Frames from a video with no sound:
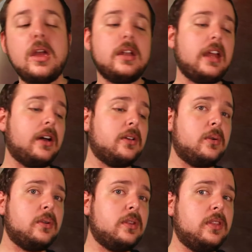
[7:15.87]
Now,
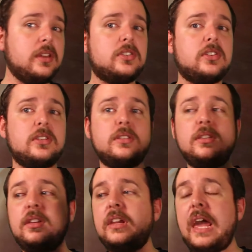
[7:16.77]
this
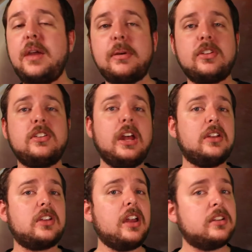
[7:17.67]
game, as I said,
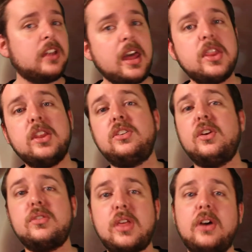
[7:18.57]
it's got tens
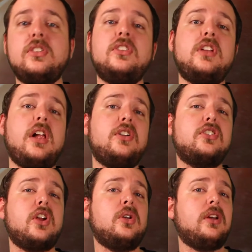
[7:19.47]
of thousands of dollars
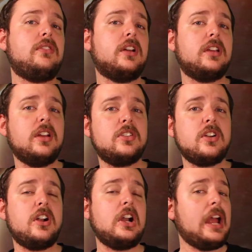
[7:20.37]
to go left on
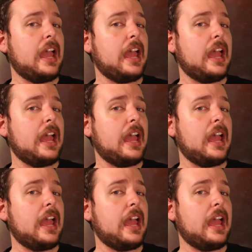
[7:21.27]
Kickstarter,